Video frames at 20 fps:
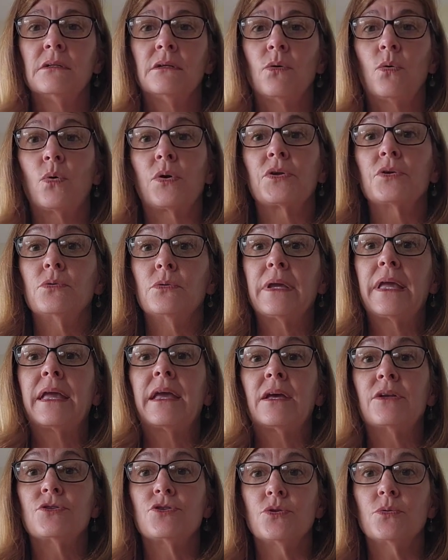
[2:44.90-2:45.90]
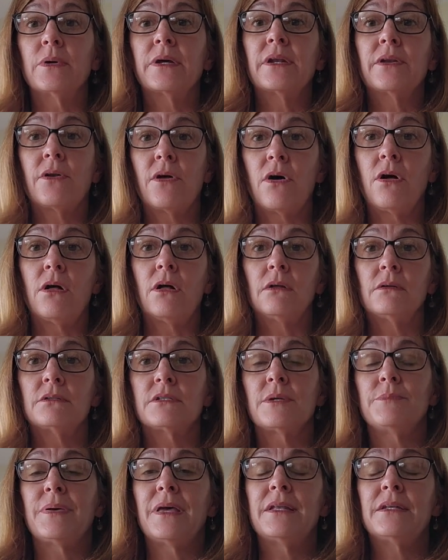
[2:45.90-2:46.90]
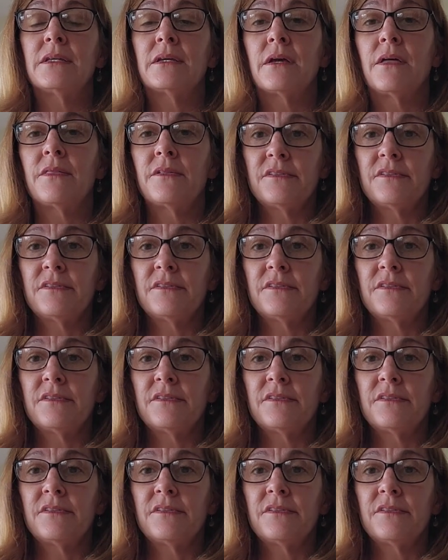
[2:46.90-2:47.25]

or you can't do it at all, depending on